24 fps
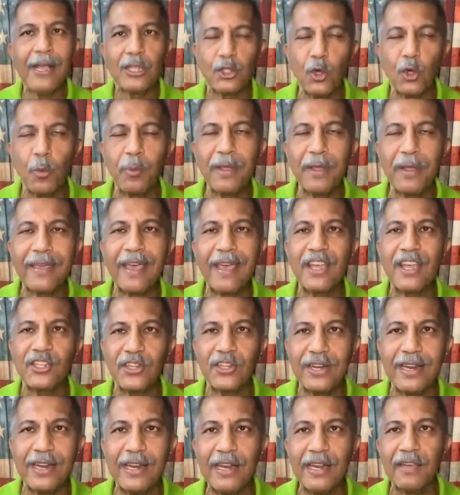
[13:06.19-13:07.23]

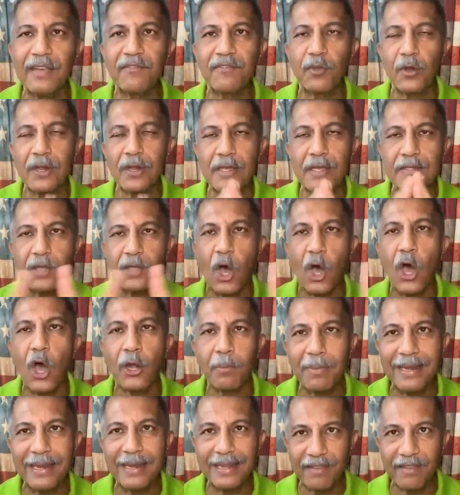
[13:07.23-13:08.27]
Duplication is
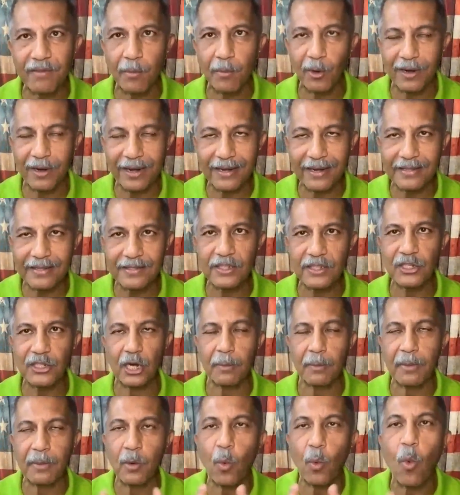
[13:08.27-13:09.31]
unbelievable, ladies and
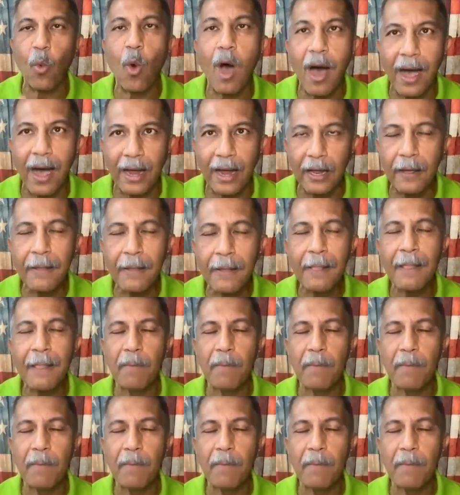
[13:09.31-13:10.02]
gentlemen. Why?